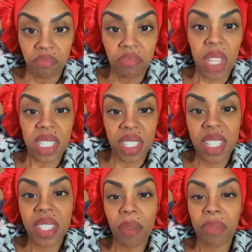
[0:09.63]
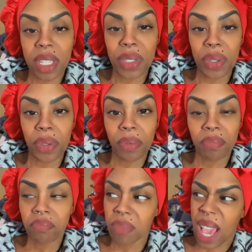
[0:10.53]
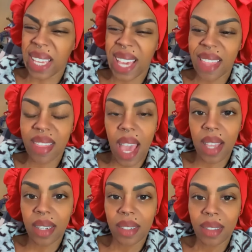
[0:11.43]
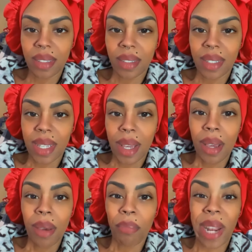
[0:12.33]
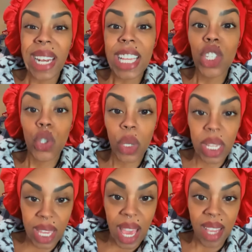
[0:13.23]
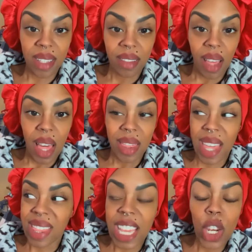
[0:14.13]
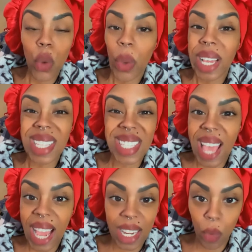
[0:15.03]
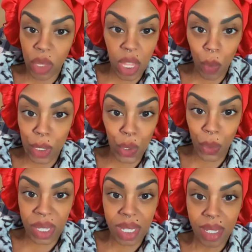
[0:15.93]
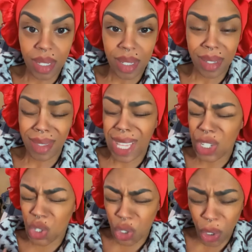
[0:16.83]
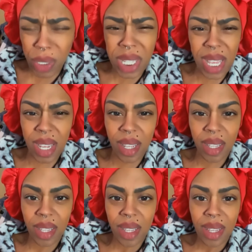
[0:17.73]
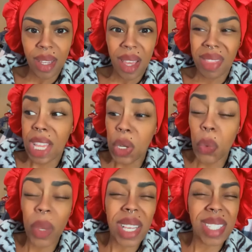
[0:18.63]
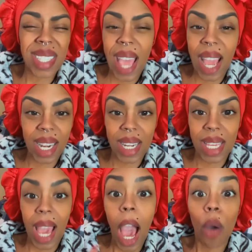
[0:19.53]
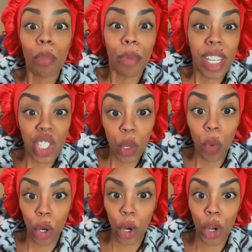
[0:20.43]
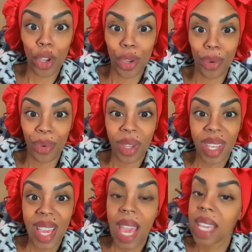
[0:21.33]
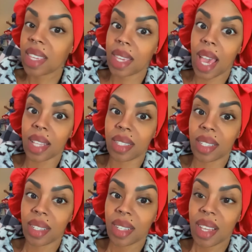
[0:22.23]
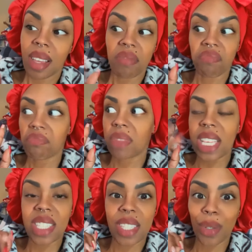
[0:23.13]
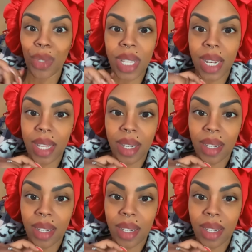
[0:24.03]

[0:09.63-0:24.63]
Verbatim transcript: They did something to you. I get that. But I need you to get that they knew exactly what they were doing. They sure did. They knew exactly how much it would hurt you. And yet, they still did it.